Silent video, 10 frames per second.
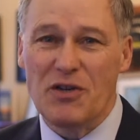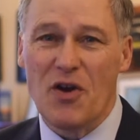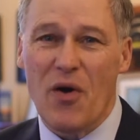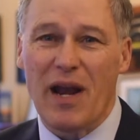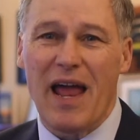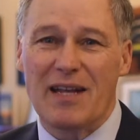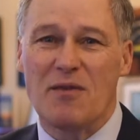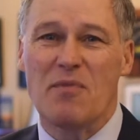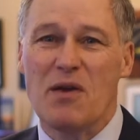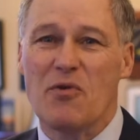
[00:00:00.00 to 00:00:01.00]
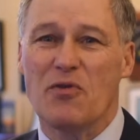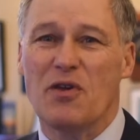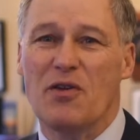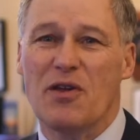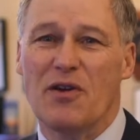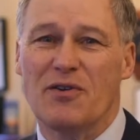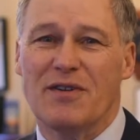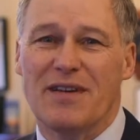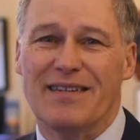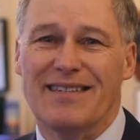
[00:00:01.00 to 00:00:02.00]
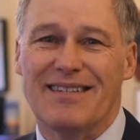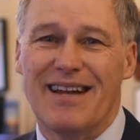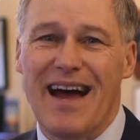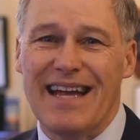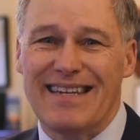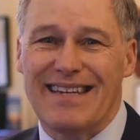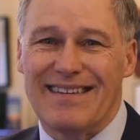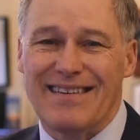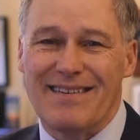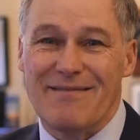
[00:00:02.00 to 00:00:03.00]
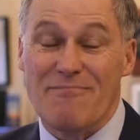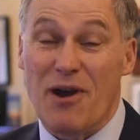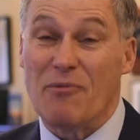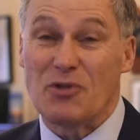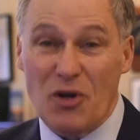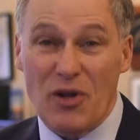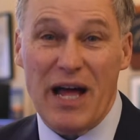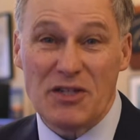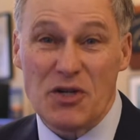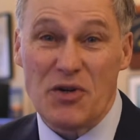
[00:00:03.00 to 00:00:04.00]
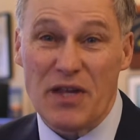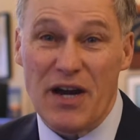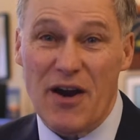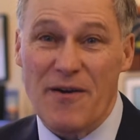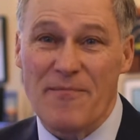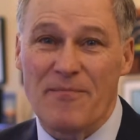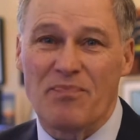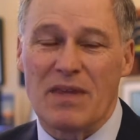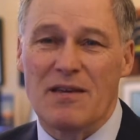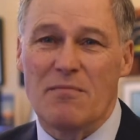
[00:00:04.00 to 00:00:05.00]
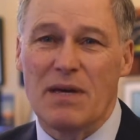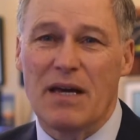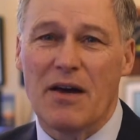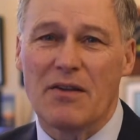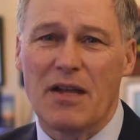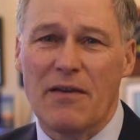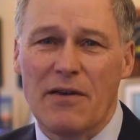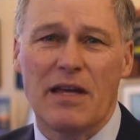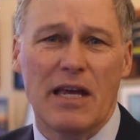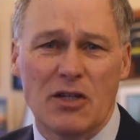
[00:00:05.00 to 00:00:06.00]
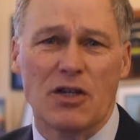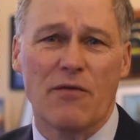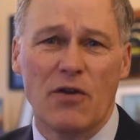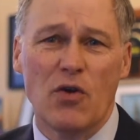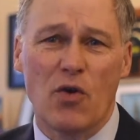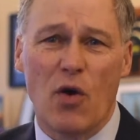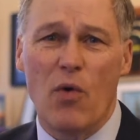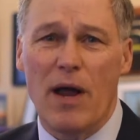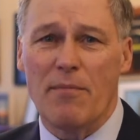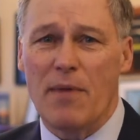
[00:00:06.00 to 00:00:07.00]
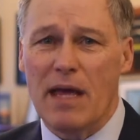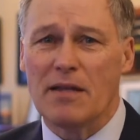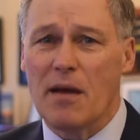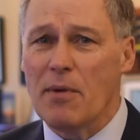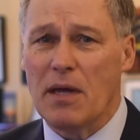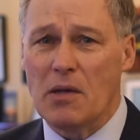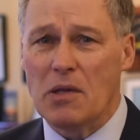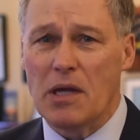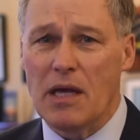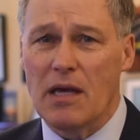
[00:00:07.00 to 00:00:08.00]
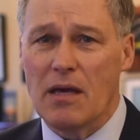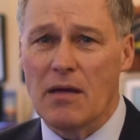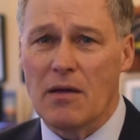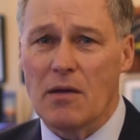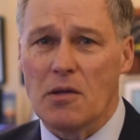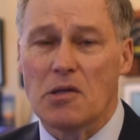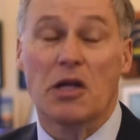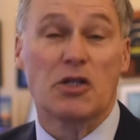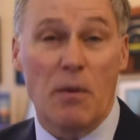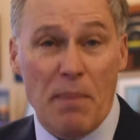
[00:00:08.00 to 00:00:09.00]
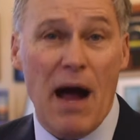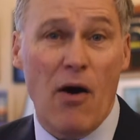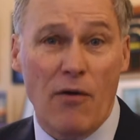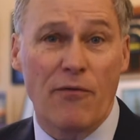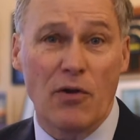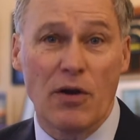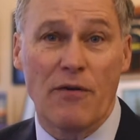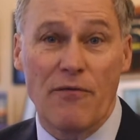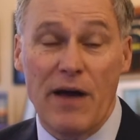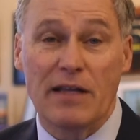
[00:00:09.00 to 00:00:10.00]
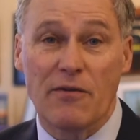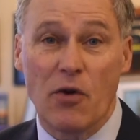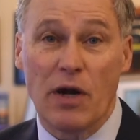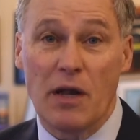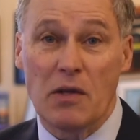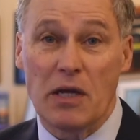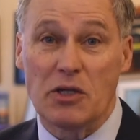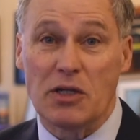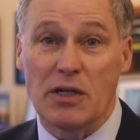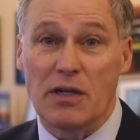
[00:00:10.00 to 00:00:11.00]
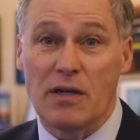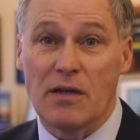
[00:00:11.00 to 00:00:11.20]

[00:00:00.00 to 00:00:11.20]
You know, I'd like to be with you there tonight, but I'm sure glad you're there because each of you are what make WEC such a powerful and effective organization.